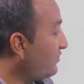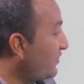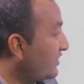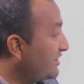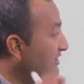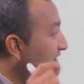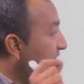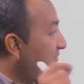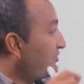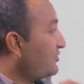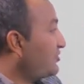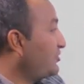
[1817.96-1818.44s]

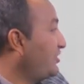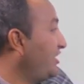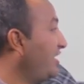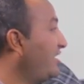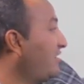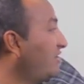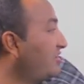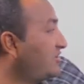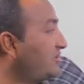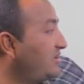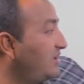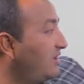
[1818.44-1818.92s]
question number C
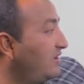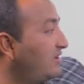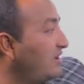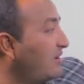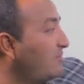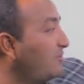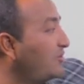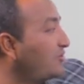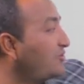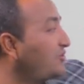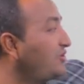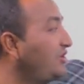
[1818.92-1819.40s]
or
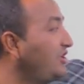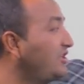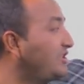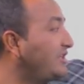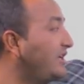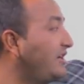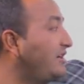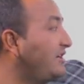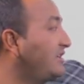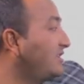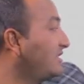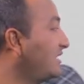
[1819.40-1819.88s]
number C
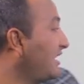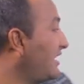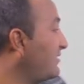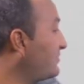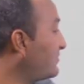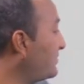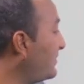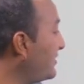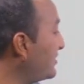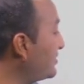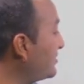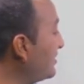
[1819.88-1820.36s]
sentence
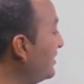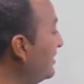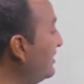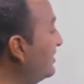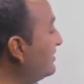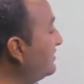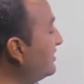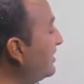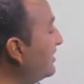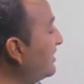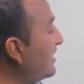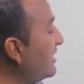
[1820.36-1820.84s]
comes first,
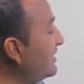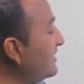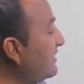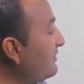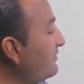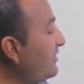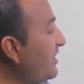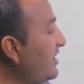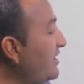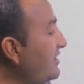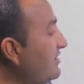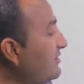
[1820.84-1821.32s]
then write
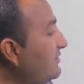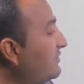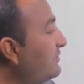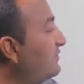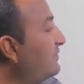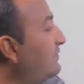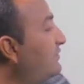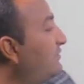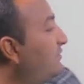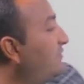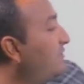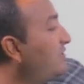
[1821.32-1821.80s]
down A
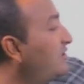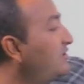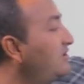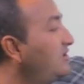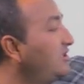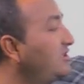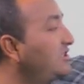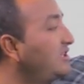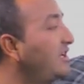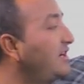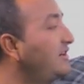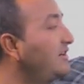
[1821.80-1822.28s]
for
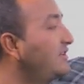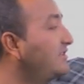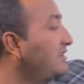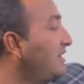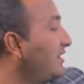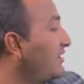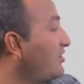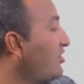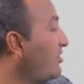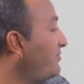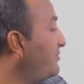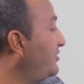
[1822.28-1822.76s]
this sentence
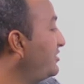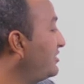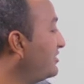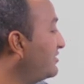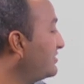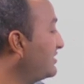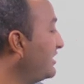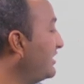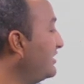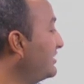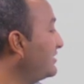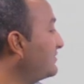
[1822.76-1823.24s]
and copy the
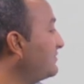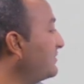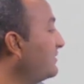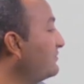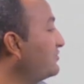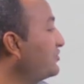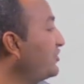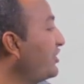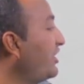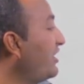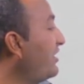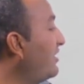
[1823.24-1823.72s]
sentence
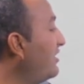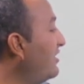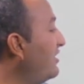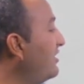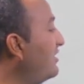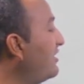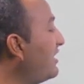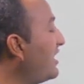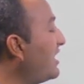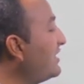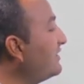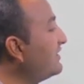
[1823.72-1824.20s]
from C.
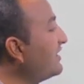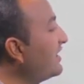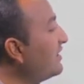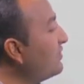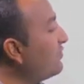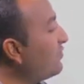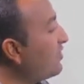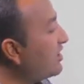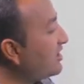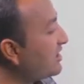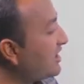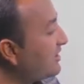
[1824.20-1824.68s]
And
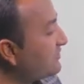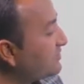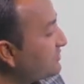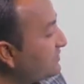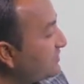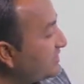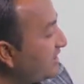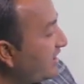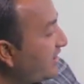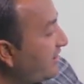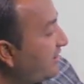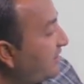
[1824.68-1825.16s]
then what comes
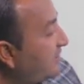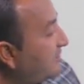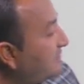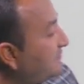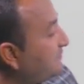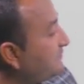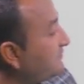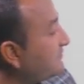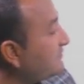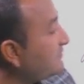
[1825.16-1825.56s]
second?